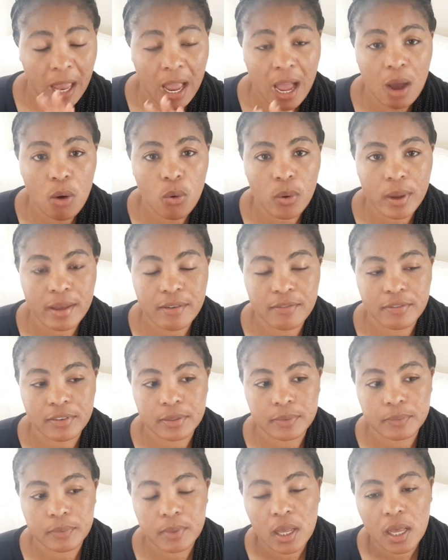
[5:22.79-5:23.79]

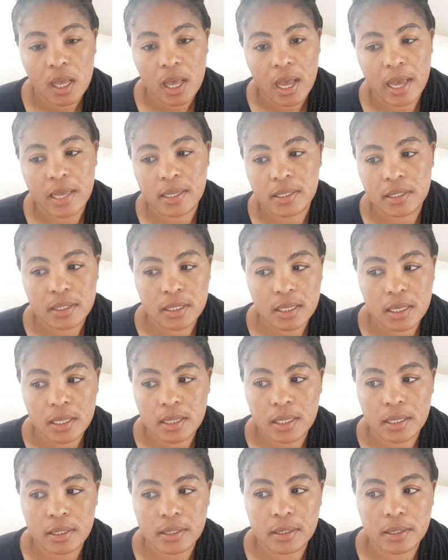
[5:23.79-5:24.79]
however i
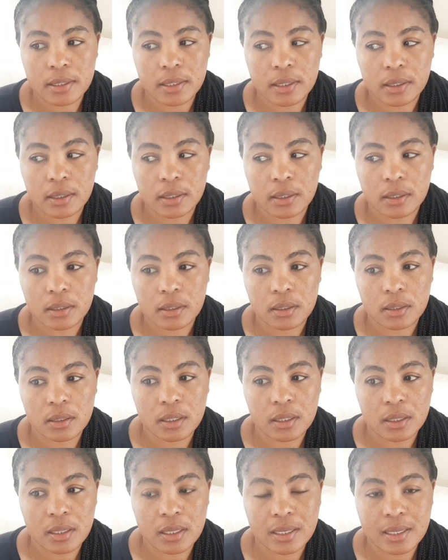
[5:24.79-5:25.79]
see that the,
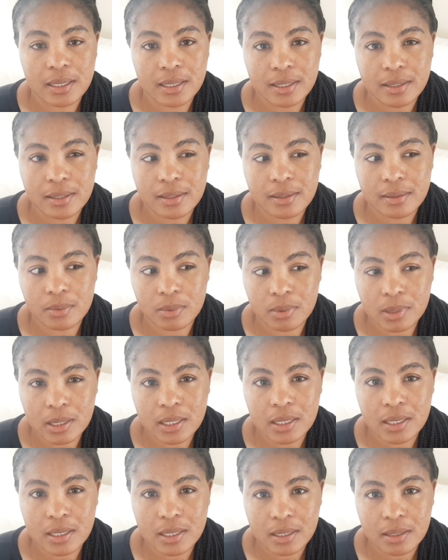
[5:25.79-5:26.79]
the, the kids
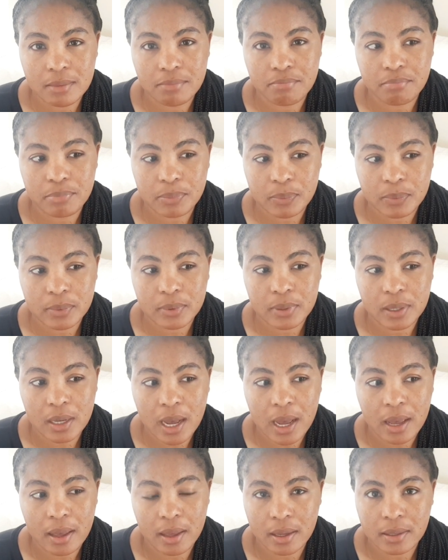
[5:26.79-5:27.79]
really
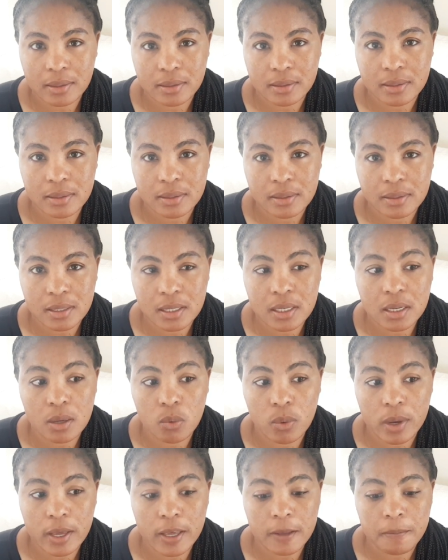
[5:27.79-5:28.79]
are hurt in
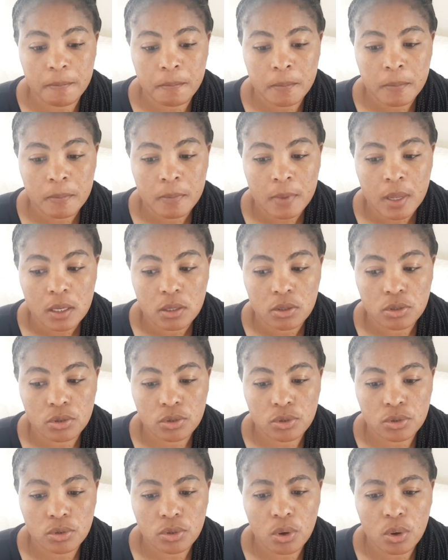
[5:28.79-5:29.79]
a way
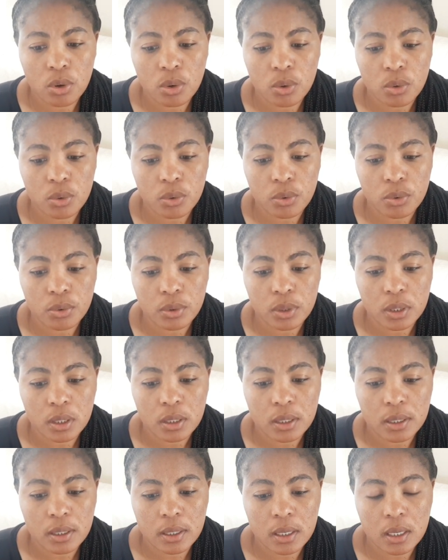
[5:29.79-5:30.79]
so
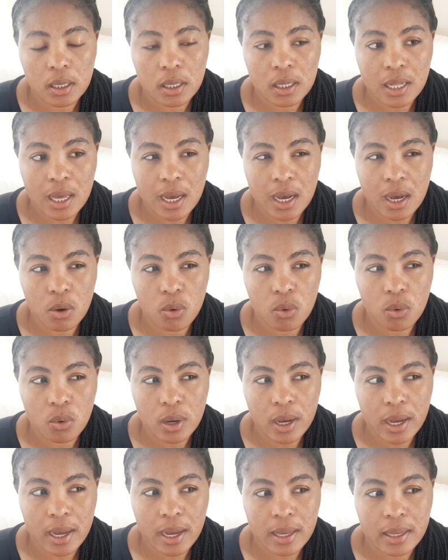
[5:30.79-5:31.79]

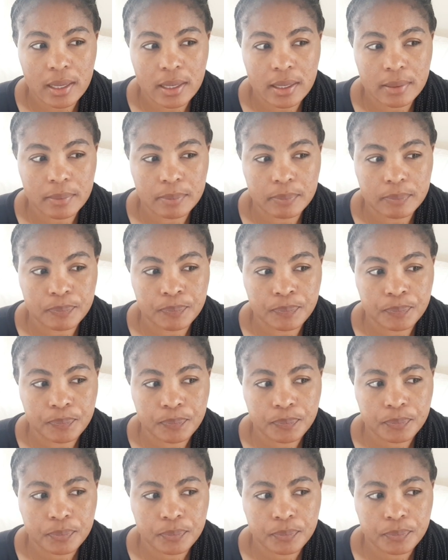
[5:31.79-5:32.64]
now i'm